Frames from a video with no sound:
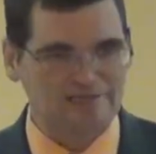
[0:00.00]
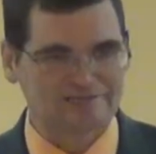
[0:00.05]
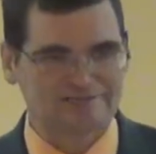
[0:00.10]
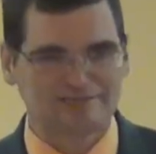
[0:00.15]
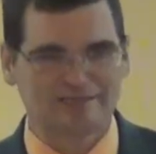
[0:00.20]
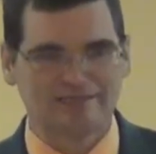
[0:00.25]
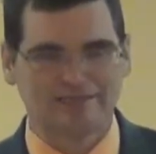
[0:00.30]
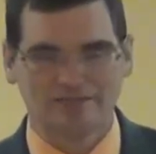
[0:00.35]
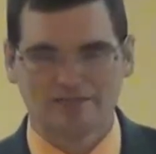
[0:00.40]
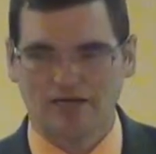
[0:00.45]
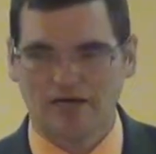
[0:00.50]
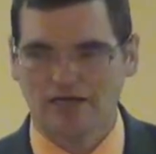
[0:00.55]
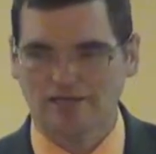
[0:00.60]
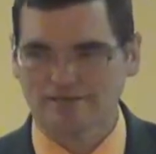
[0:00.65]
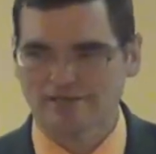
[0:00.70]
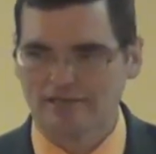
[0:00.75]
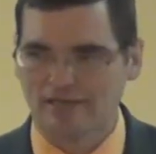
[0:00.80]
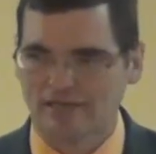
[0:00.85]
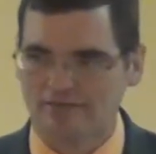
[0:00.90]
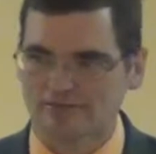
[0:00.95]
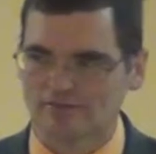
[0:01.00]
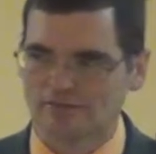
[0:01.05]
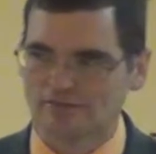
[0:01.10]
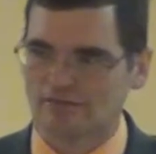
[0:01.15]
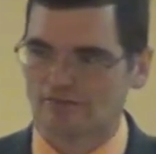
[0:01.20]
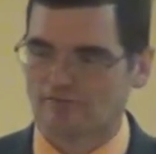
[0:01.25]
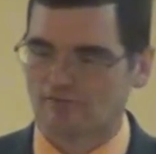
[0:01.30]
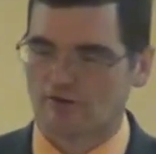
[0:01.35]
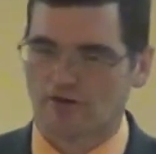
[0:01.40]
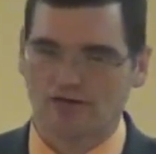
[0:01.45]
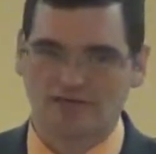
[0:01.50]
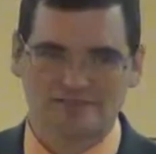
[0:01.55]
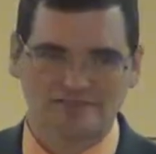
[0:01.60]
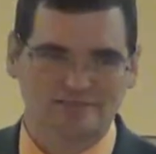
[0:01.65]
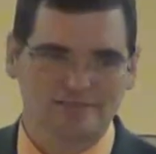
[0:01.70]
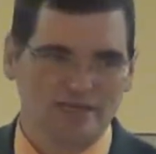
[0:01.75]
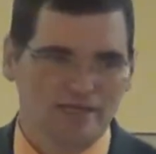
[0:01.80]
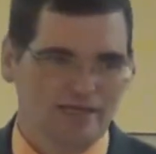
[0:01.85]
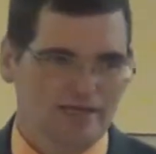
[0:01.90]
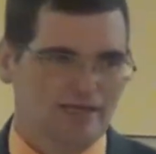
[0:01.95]
said, God can deliver
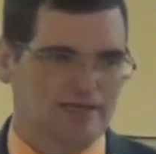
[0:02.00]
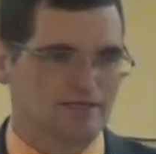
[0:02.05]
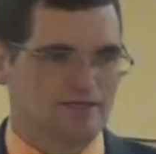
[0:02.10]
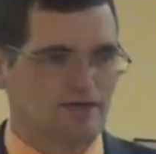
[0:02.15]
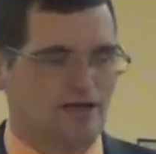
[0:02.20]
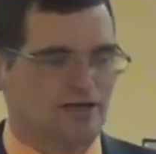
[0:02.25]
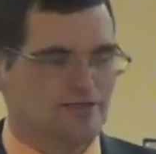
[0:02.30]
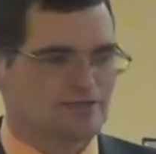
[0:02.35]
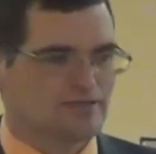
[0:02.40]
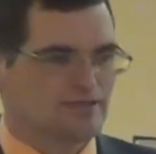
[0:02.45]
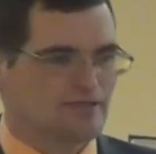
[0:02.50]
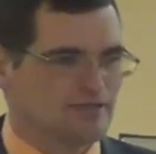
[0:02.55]
us and God can